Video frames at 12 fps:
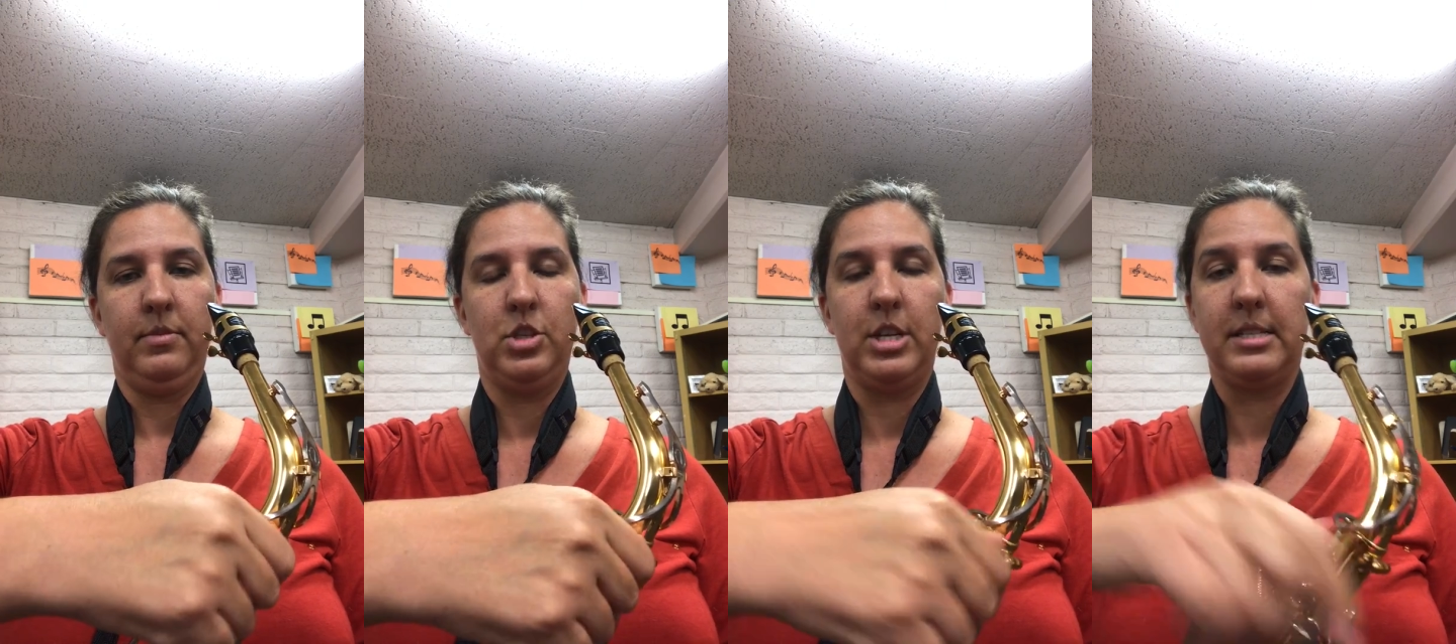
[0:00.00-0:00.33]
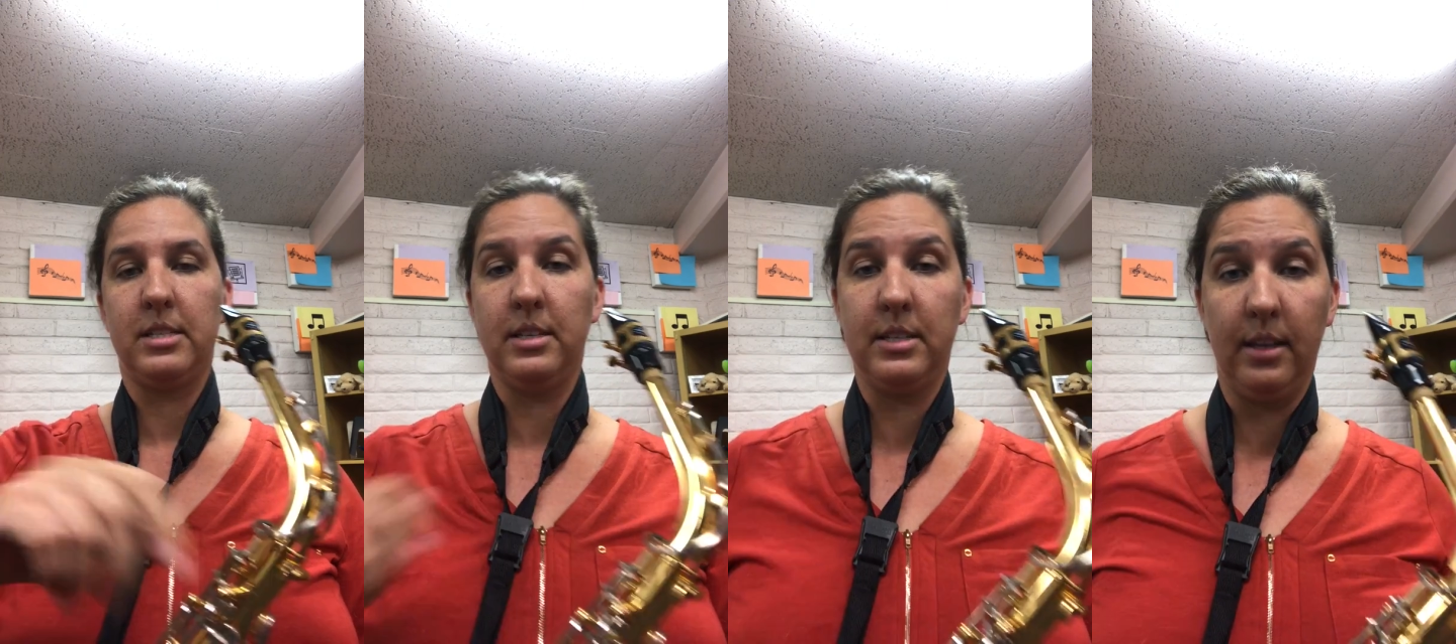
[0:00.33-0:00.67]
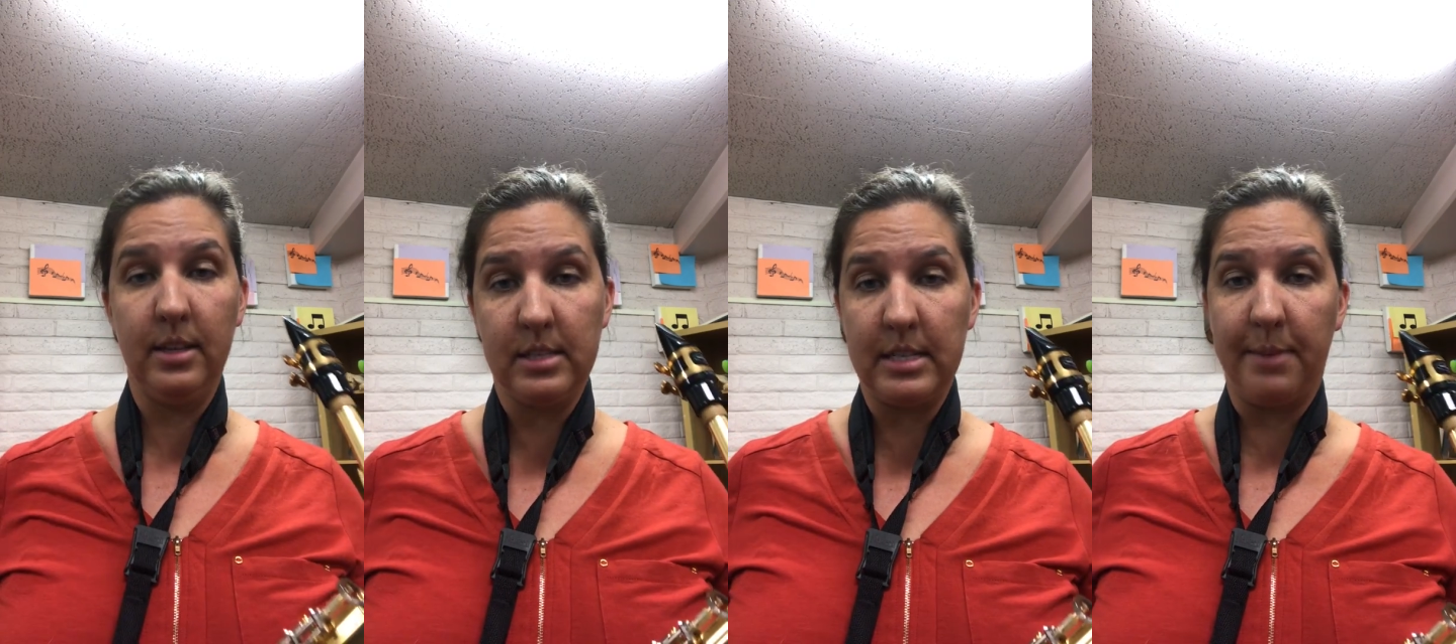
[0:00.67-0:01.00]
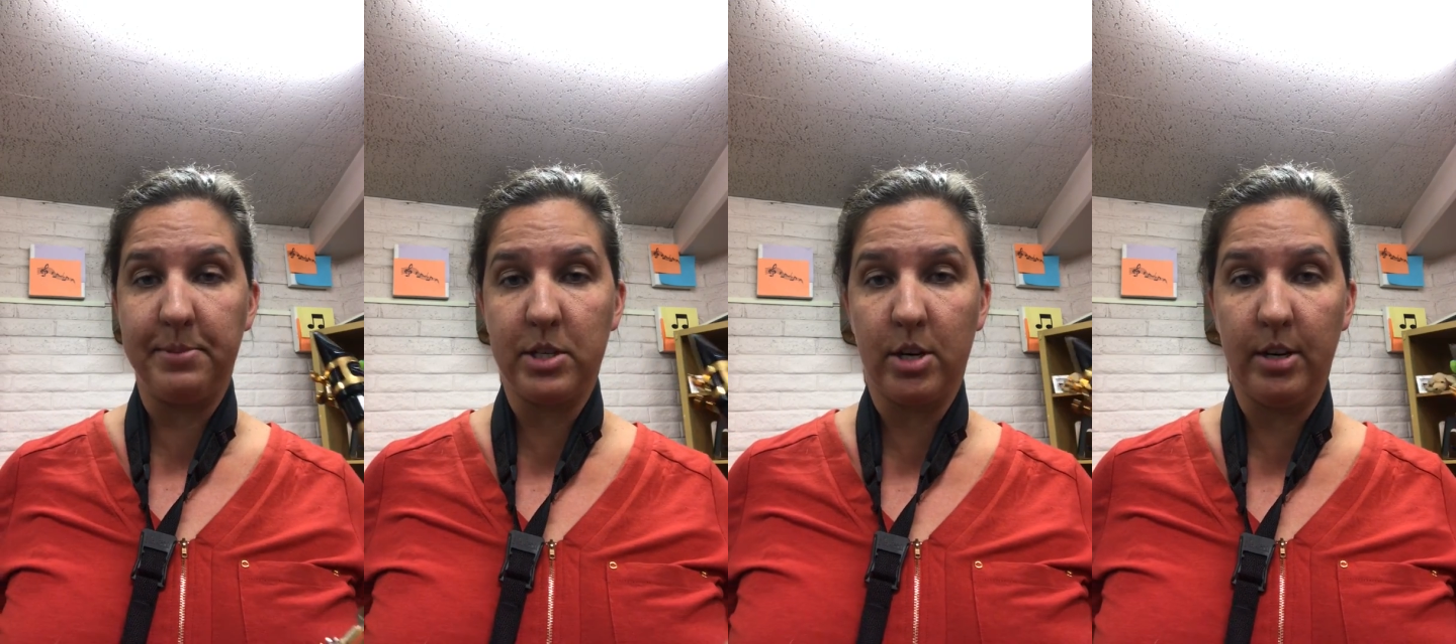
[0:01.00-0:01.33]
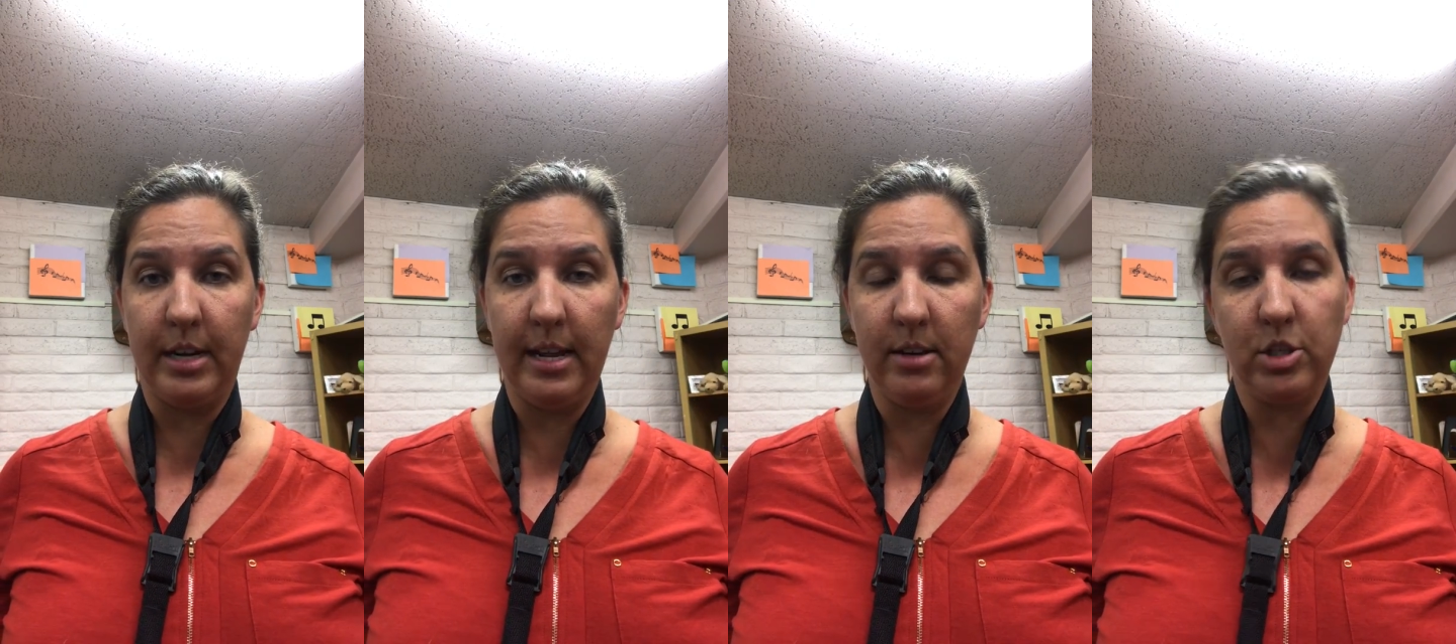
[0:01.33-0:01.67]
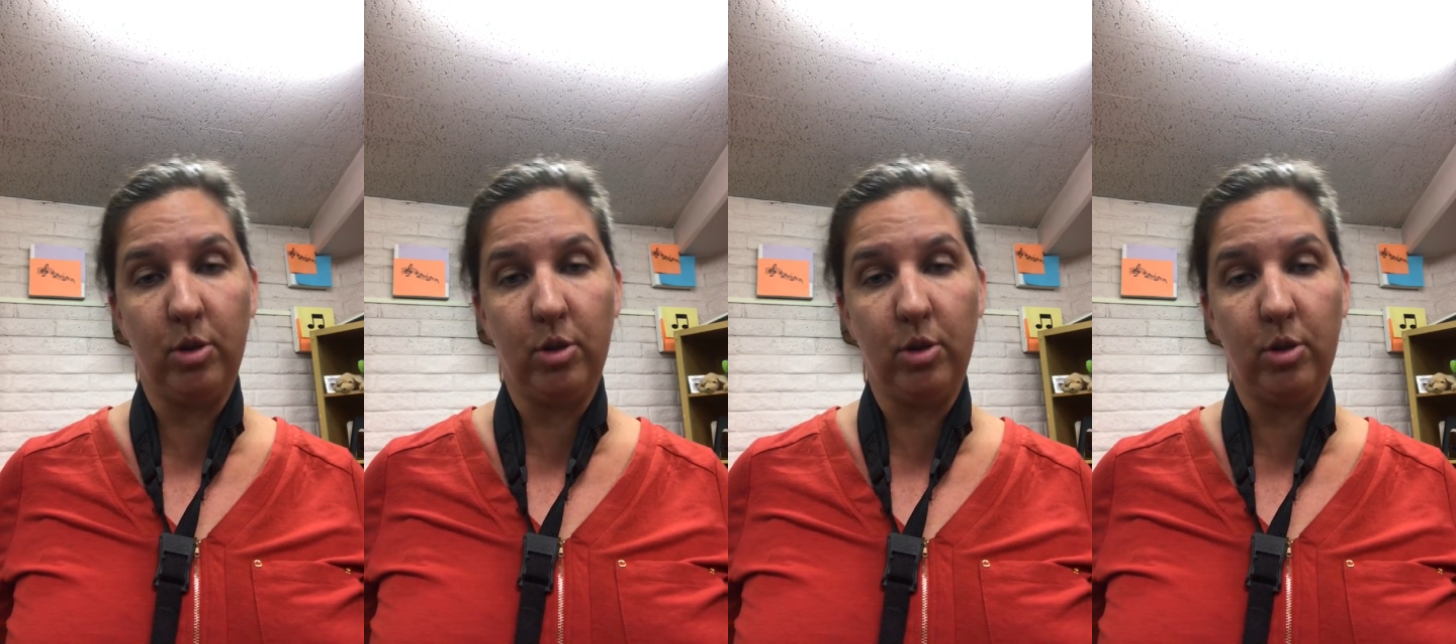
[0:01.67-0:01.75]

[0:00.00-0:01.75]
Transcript: just until it stops turning.